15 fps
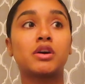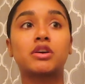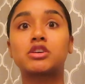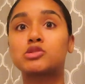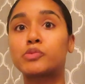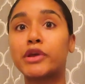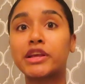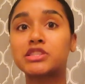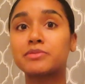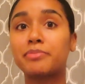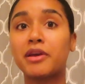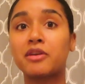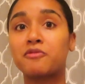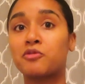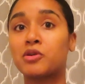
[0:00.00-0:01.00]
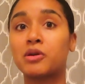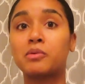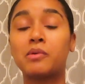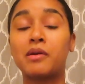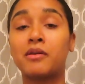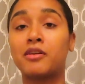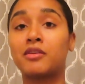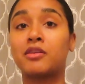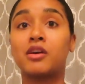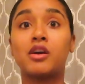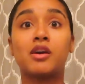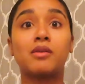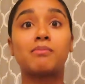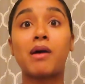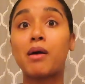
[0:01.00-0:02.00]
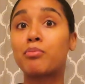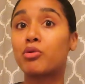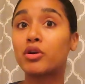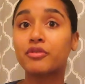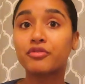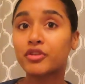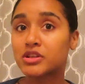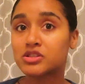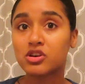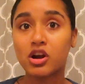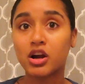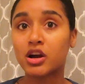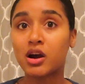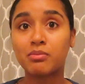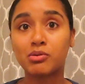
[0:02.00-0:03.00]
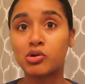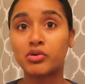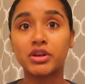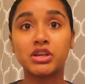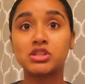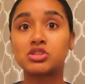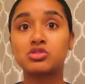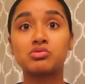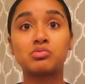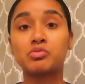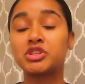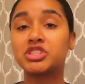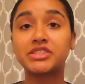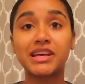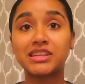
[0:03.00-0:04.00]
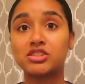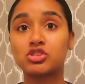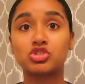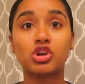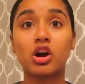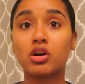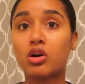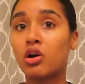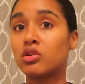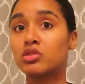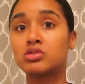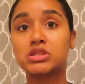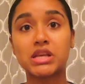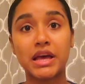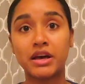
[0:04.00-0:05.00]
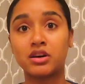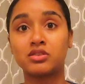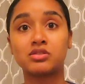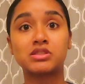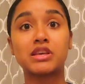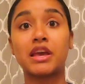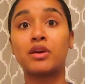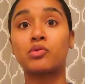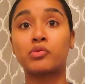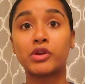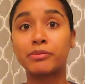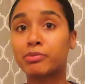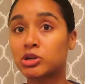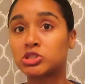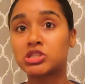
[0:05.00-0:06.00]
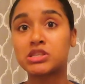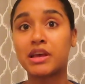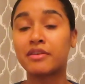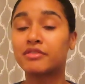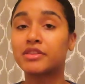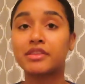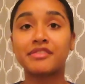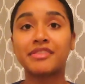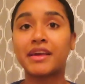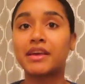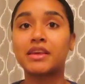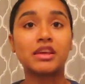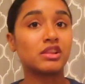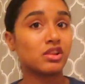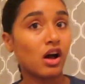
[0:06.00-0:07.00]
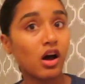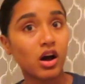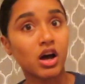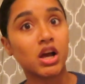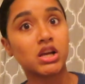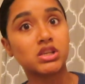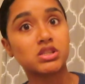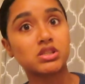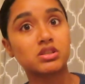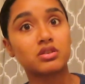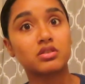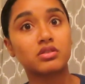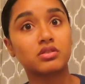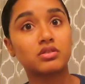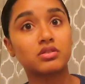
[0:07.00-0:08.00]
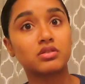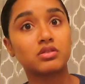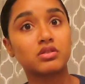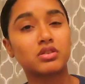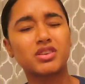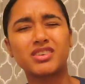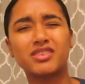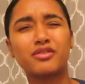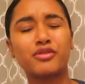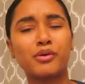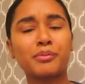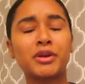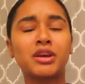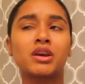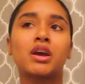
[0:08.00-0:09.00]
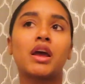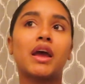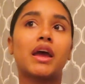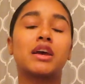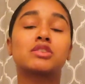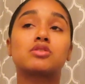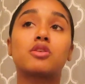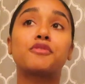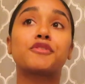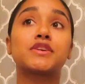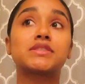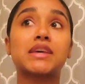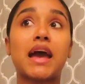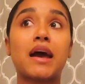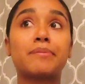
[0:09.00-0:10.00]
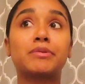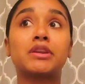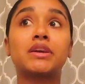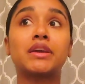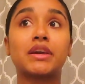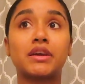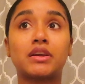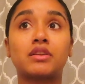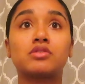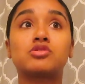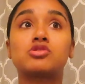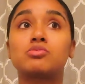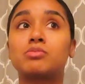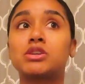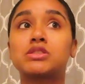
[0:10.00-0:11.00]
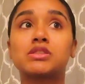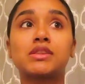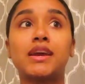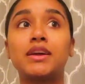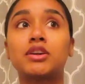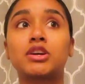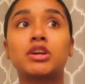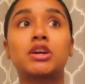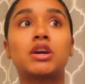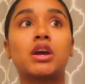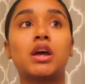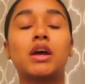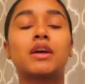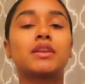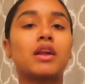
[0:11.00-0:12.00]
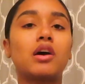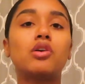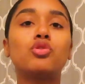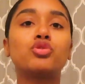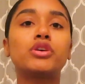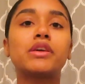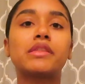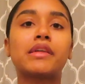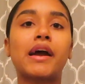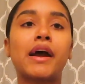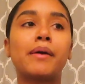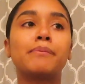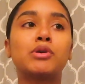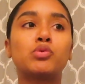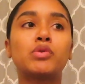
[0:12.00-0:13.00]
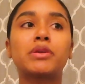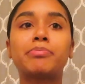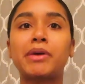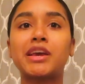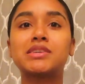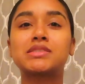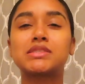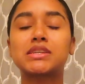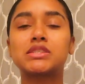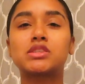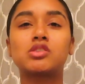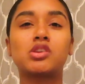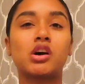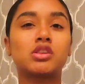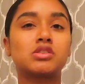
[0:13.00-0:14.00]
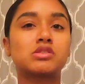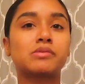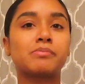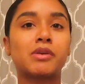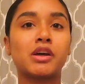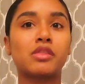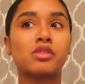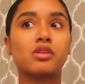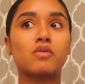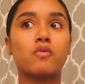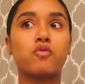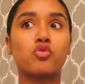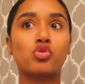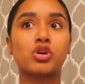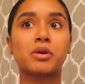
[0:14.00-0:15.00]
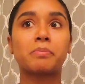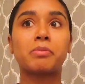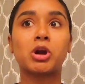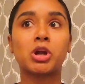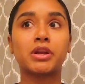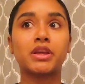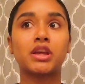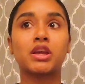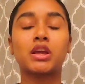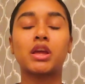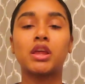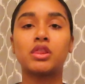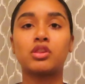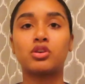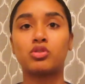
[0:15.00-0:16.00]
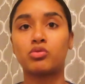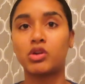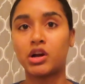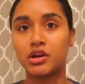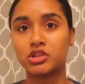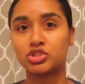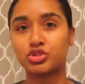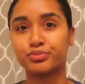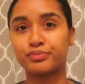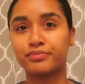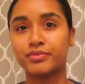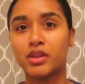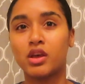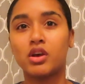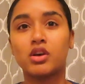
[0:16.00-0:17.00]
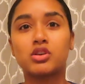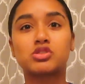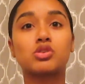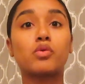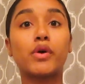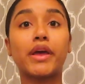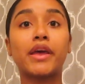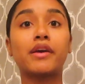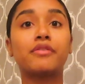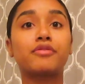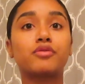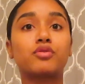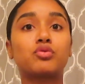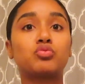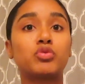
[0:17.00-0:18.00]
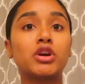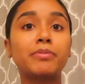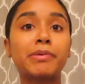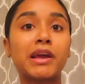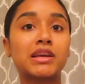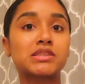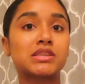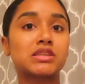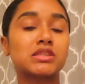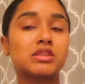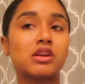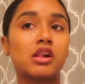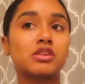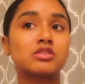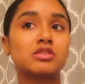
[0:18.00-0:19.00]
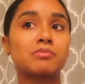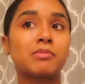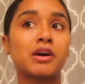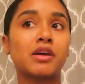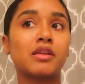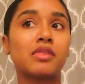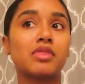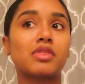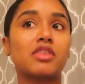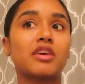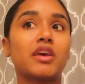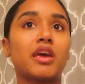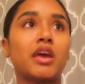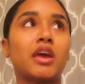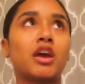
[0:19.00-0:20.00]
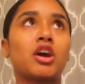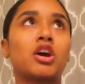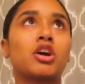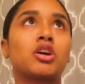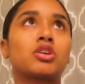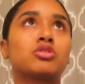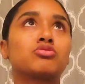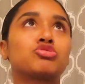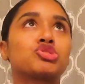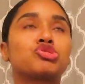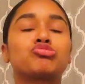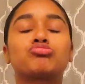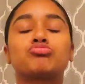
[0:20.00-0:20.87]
because we had to pay for it when my boyfriend's car got broken into, and we just had to chalk all those L's and repurchase everything that he lost. You feel me? And so for it to happen again 2 months later, not only that, but we pay $60 a month for parking in the garage. So if we're paying $60 a month and